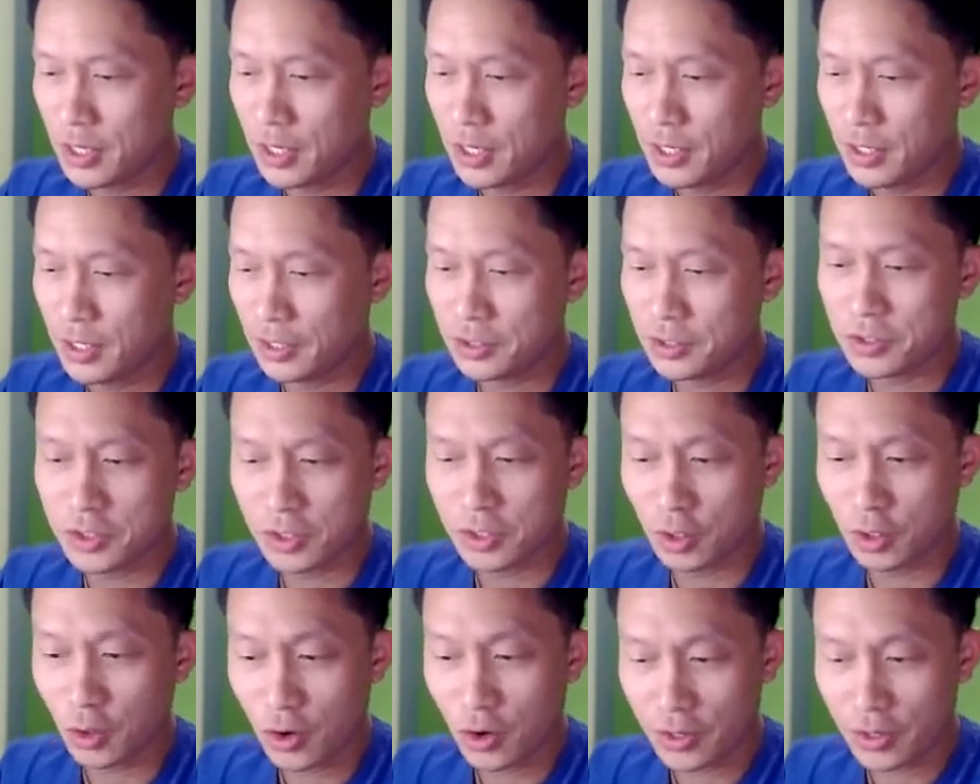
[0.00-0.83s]
Now this is a
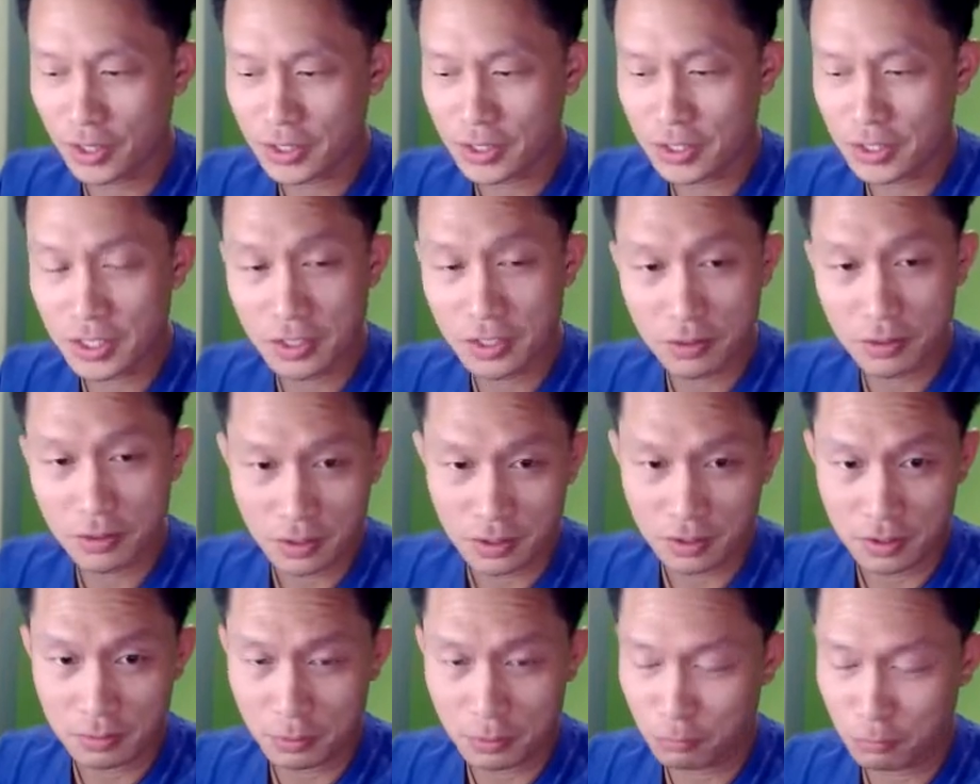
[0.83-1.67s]
long ID,
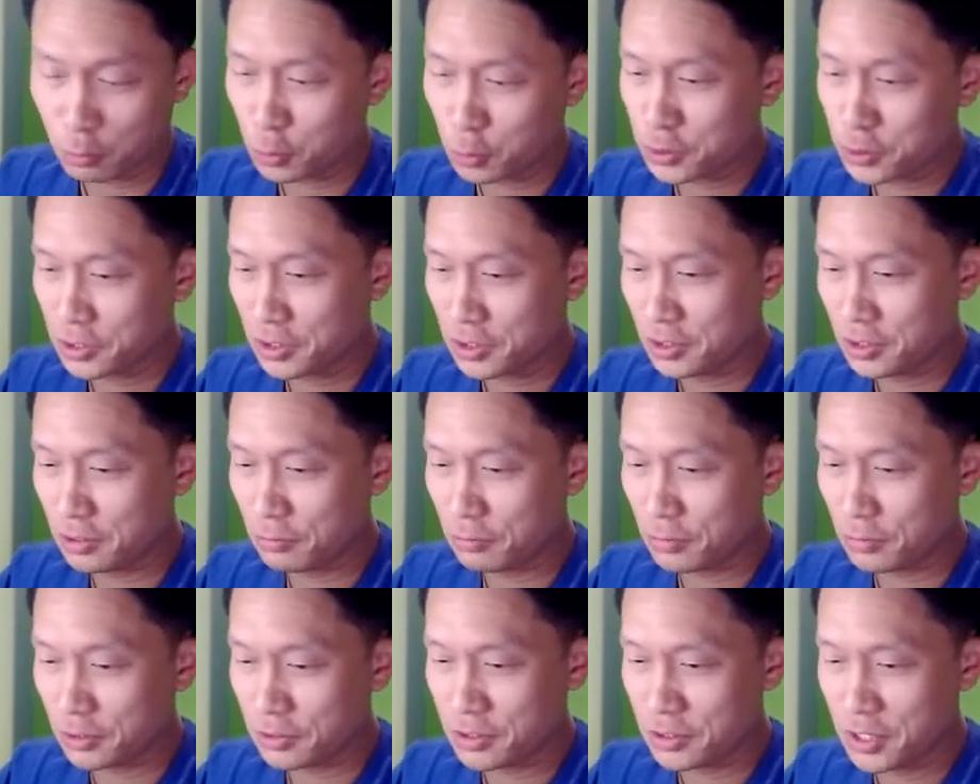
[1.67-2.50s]
but fortunately the Flutter